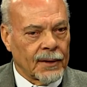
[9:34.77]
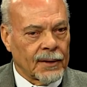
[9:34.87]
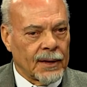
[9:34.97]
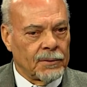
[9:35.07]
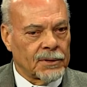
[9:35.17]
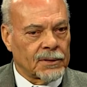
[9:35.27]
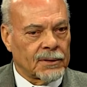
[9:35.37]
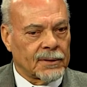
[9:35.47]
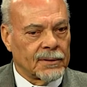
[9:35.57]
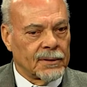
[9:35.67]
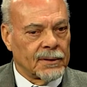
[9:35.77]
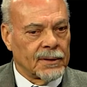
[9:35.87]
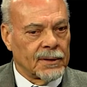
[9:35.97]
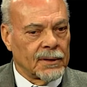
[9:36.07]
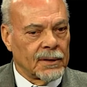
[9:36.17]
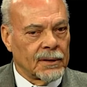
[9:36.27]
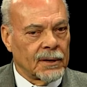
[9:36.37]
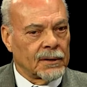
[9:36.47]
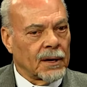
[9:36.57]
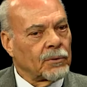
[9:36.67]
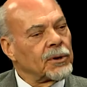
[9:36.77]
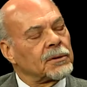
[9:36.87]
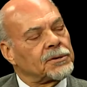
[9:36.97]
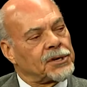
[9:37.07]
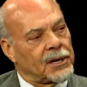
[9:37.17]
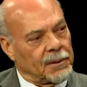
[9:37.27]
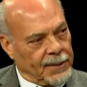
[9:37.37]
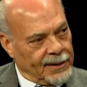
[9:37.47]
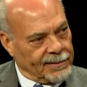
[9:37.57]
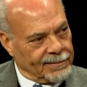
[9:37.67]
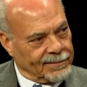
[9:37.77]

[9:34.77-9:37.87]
He was a real gentleman.